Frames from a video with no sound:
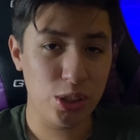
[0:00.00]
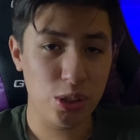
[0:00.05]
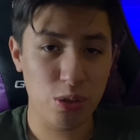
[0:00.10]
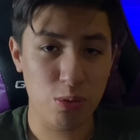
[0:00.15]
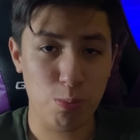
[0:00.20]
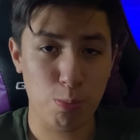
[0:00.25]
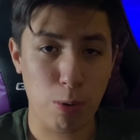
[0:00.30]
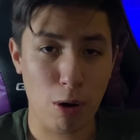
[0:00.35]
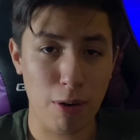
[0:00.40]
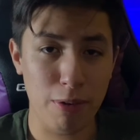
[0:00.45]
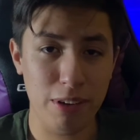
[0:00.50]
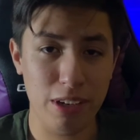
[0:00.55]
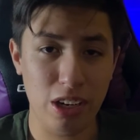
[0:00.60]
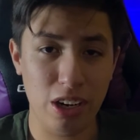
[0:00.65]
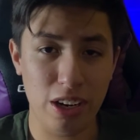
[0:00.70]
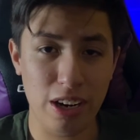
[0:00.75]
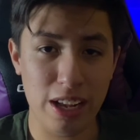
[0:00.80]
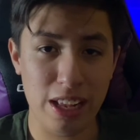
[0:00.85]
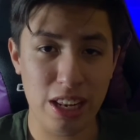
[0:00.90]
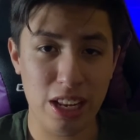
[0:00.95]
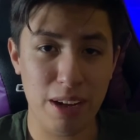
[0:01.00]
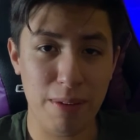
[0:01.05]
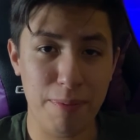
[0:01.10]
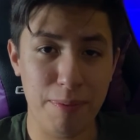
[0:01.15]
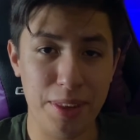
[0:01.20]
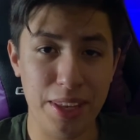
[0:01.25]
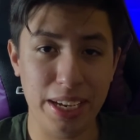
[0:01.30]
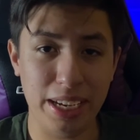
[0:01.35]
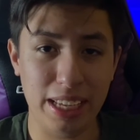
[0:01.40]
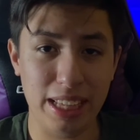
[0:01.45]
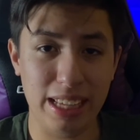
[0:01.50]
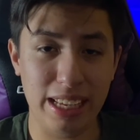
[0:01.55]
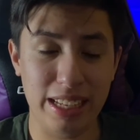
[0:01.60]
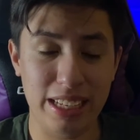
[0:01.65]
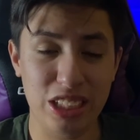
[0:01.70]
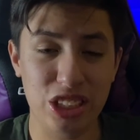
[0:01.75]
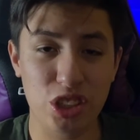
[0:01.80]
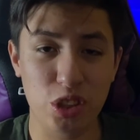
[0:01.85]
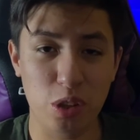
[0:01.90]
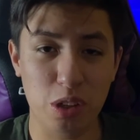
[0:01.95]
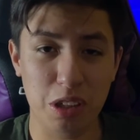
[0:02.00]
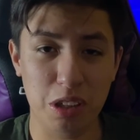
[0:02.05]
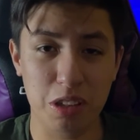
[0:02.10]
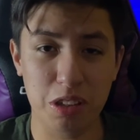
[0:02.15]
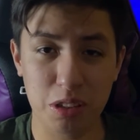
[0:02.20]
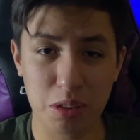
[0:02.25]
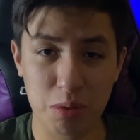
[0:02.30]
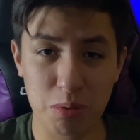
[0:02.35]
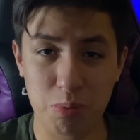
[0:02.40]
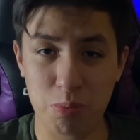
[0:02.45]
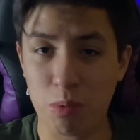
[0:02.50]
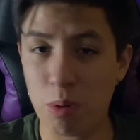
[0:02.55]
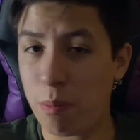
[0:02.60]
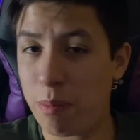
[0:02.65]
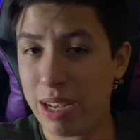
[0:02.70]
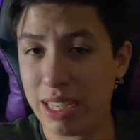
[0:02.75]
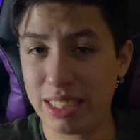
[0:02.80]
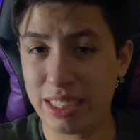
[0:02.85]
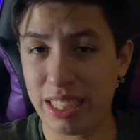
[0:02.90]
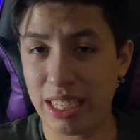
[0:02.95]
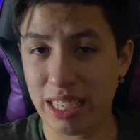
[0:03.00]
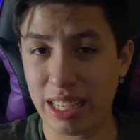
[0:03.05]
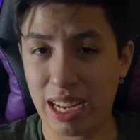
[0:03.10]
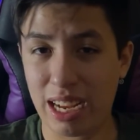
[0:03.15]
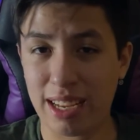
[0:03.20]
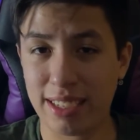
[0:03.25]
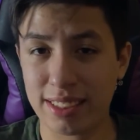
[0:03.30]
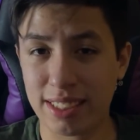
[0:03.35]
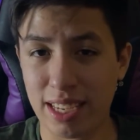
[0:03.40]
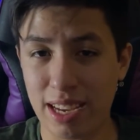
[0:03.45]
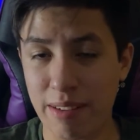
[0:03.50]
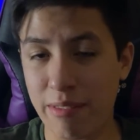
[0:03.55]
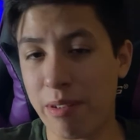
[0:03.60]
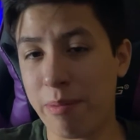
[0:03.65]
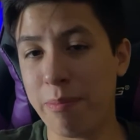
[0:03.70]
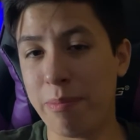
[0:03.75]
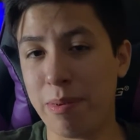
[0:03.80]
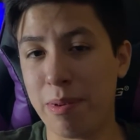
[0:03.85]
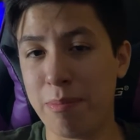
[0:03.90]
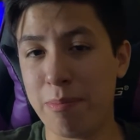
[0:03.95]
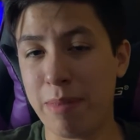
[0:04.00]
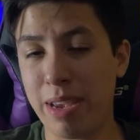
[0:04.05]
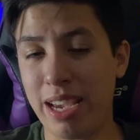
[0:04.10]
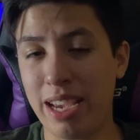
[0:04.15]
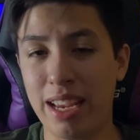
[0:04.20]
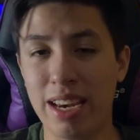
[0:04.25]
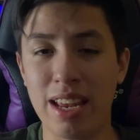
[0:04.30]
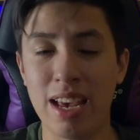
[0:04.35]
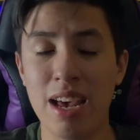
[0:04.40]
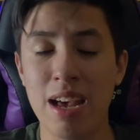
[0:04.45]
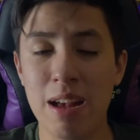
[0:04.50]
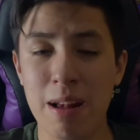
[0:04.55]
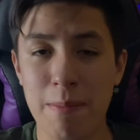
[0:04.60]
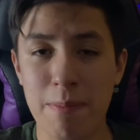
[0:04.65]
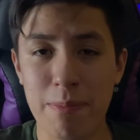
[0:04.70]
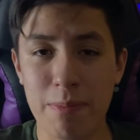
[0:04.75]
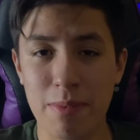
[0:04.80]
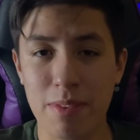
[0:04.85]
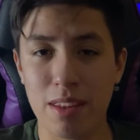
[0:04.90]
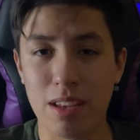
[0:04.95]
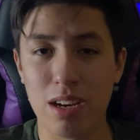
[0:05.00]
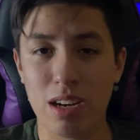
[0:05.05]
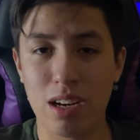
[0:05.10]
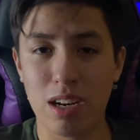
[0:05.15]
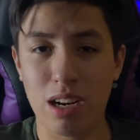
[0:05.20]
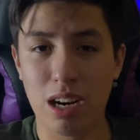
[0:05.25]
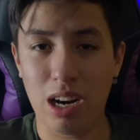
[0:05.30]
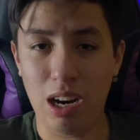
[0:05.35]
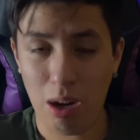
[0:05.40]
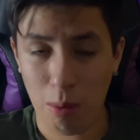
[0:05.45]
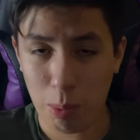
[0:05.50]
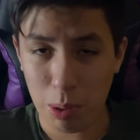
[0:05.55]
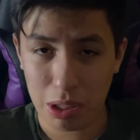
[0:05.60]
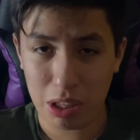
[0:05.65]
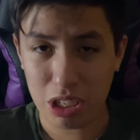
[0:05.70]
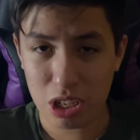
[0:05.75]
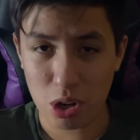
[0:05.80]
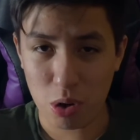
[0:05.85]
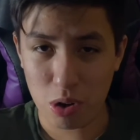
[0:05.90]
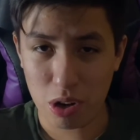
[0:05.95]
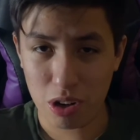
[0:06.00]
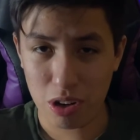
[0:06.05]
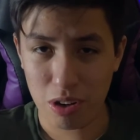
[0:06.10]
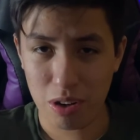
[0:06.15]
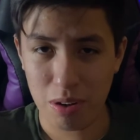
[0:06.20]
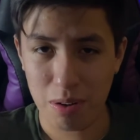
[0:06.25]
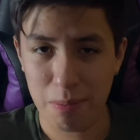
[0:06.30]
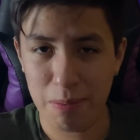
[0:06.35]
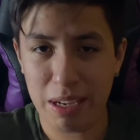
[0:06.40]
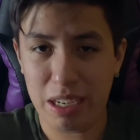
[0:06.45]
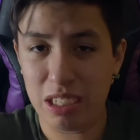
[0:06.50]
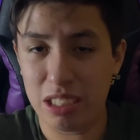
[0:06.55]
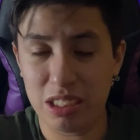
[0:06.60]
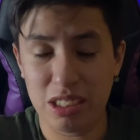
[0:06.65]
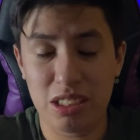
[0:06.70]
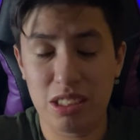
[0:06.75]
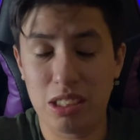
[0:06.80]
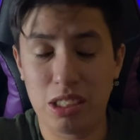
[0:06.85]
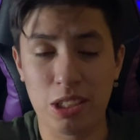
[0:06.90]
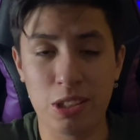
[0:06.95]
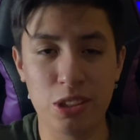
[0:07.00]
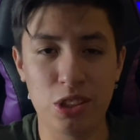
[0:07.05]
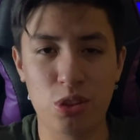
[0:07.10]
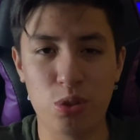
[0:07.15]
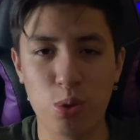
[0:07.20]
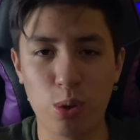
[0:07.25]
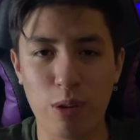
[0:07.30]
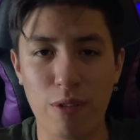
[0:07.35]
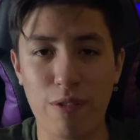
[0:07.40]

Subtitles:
are probably gonna end up thinking that this Joker is the best thing that has ever been made about the Joker because he's truly